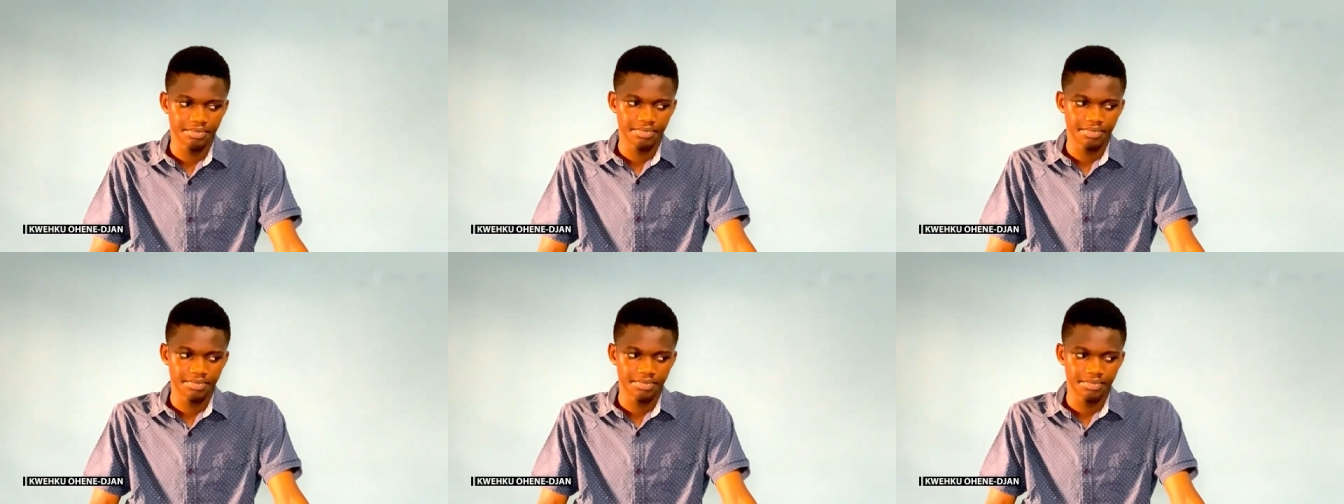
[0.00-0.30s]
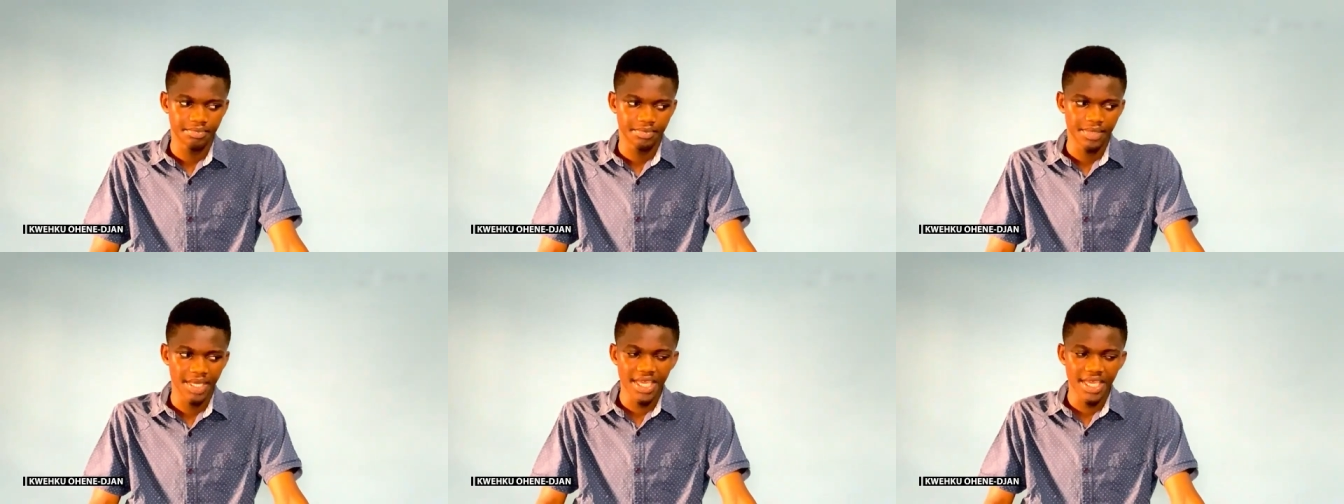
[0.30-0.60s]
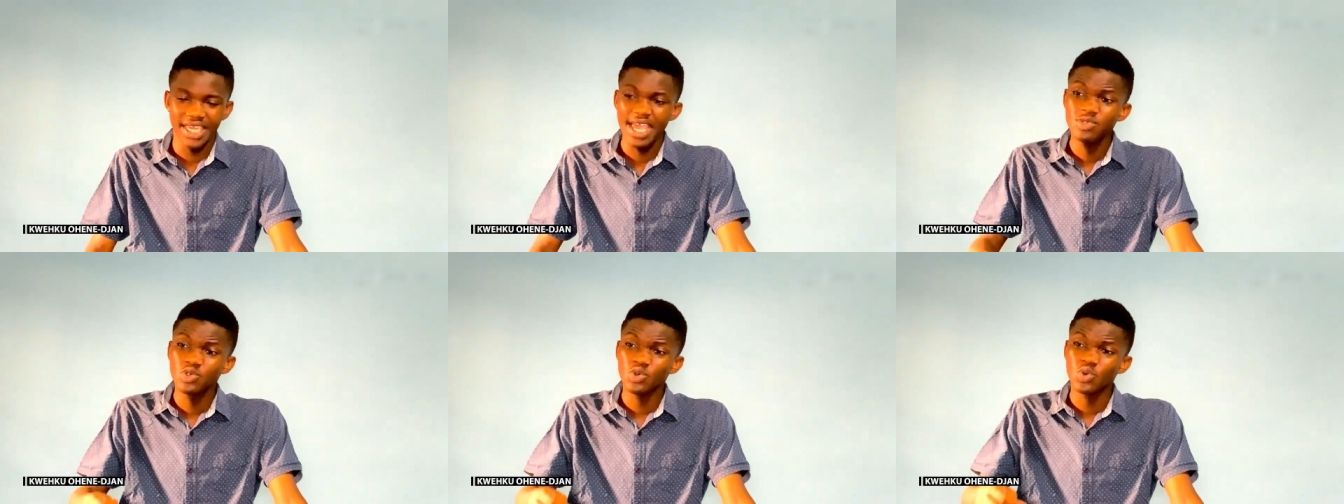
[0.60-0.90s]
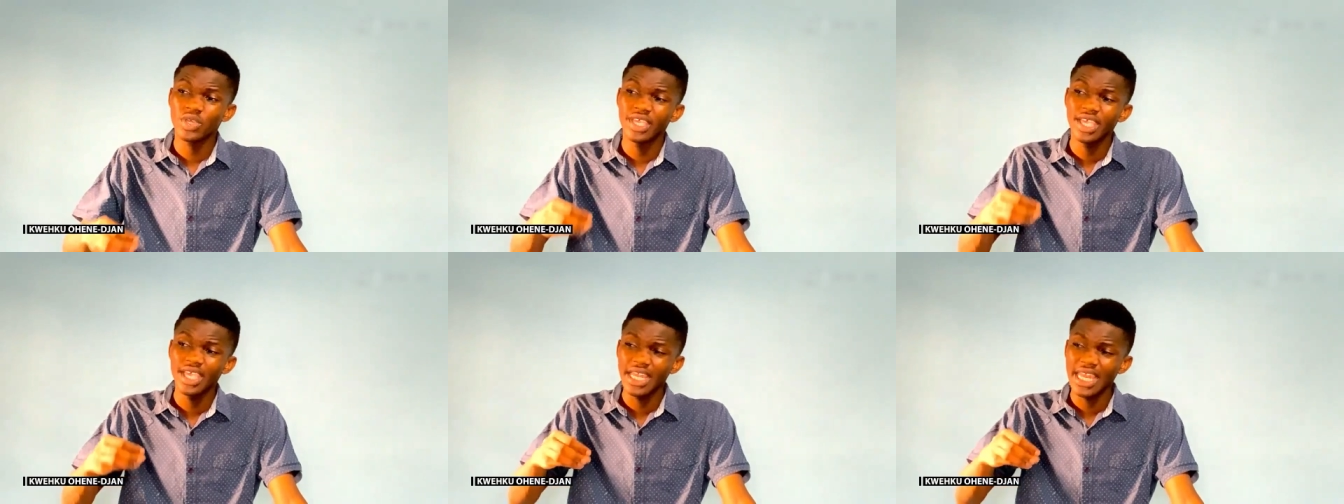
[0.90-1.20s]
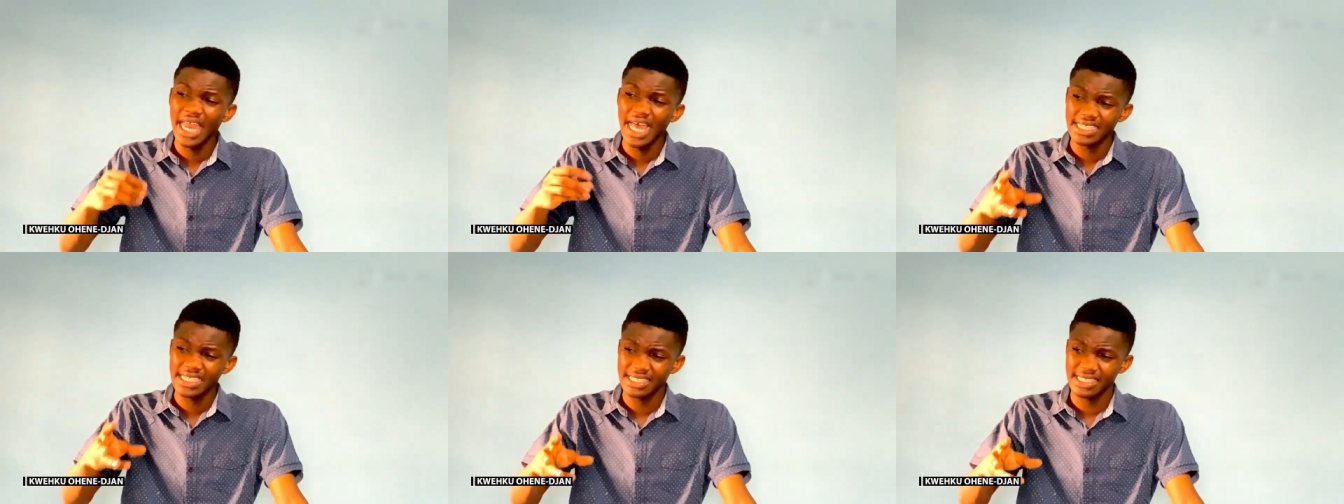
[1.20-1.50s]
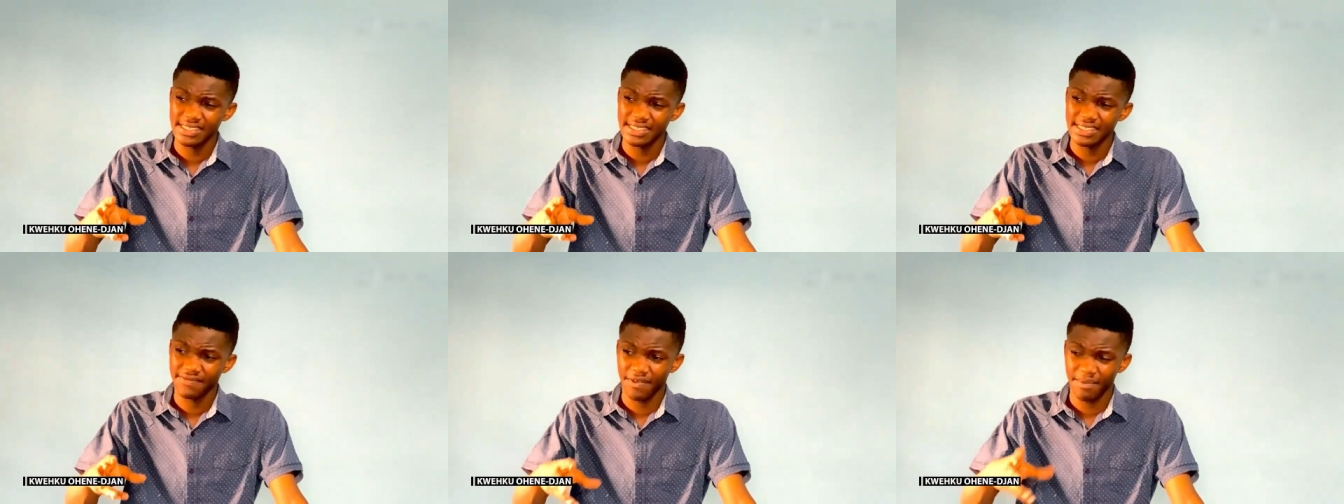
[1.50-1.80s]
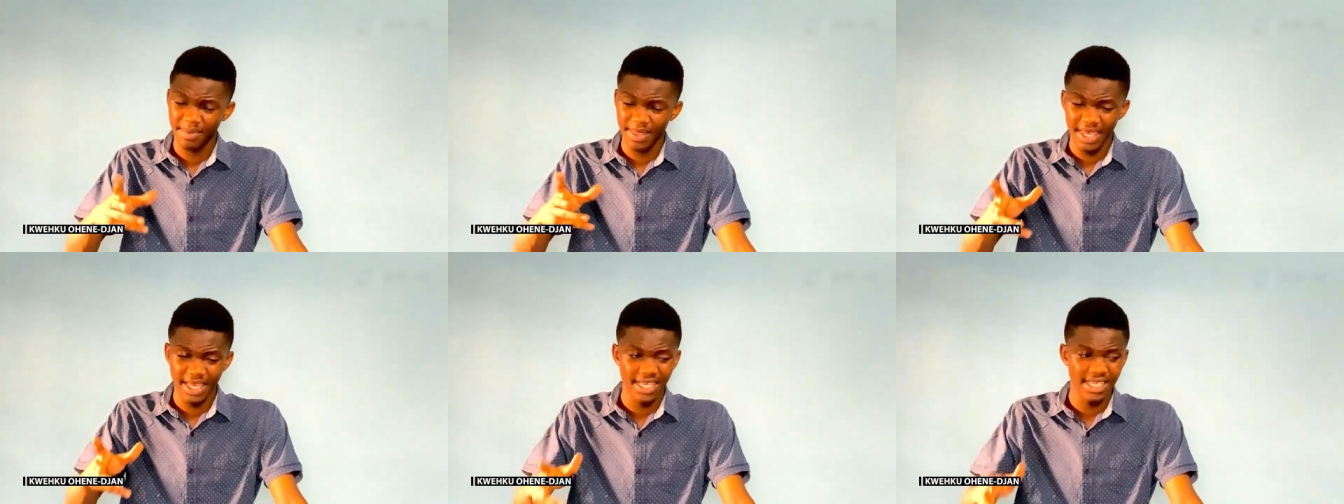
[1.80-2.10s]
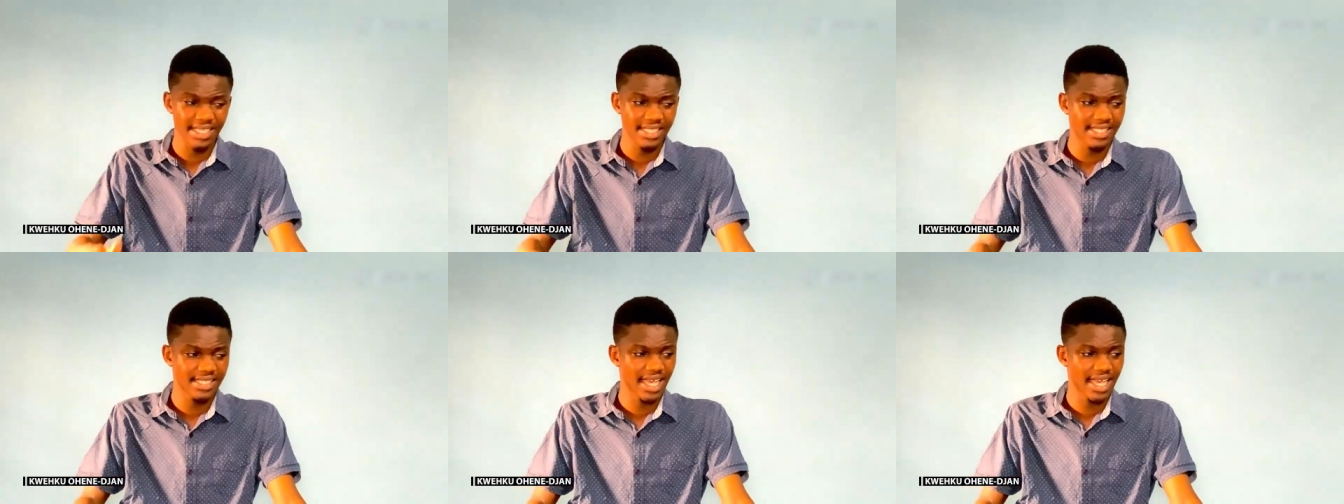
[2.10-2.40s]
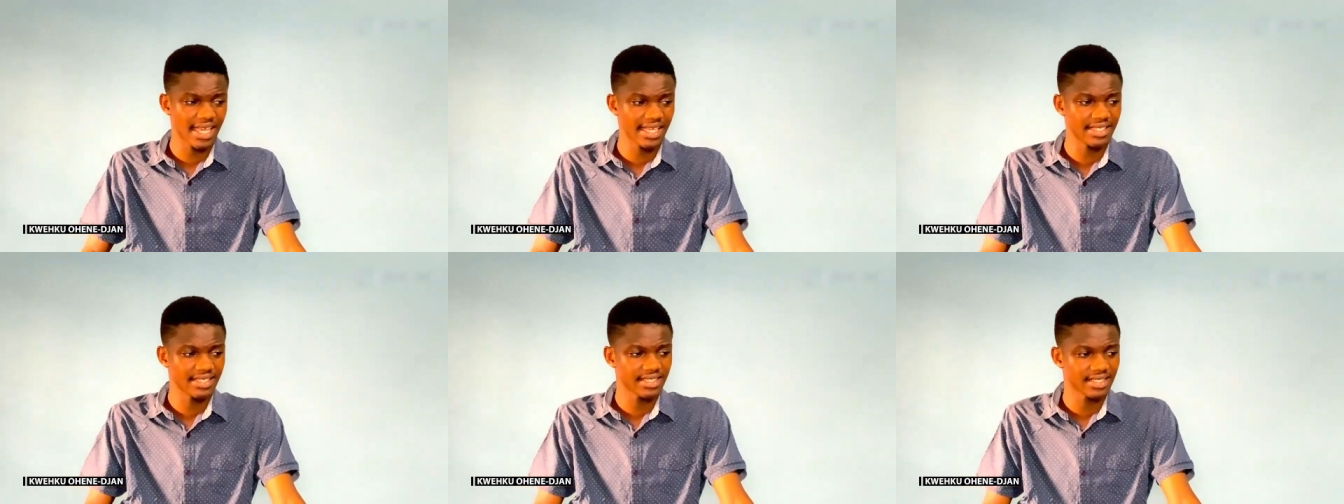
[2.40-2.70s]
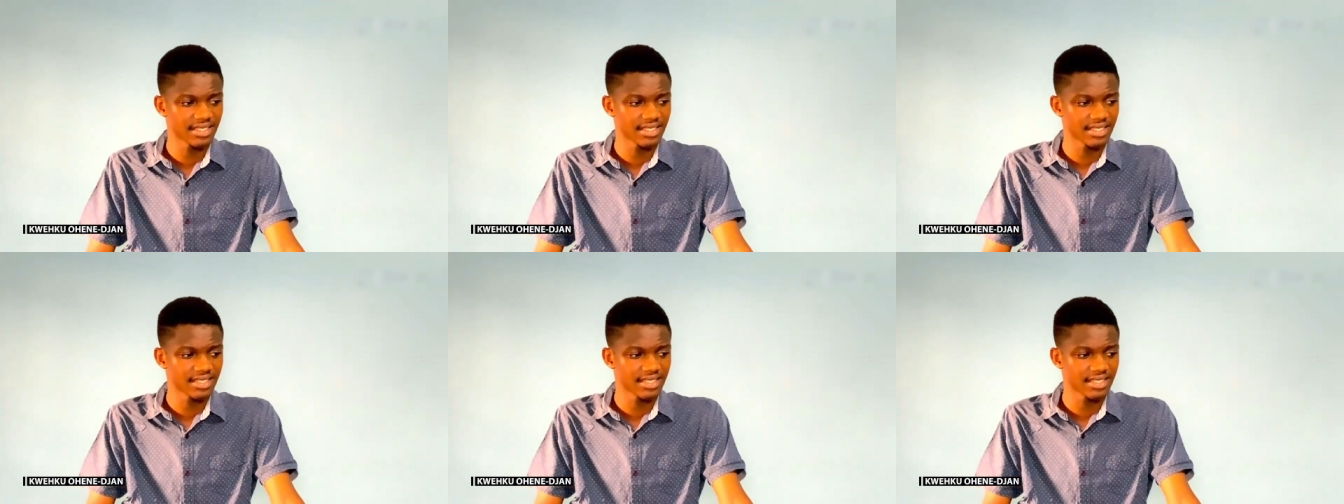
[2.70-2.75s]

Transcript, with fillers: He came to heal us from the inside.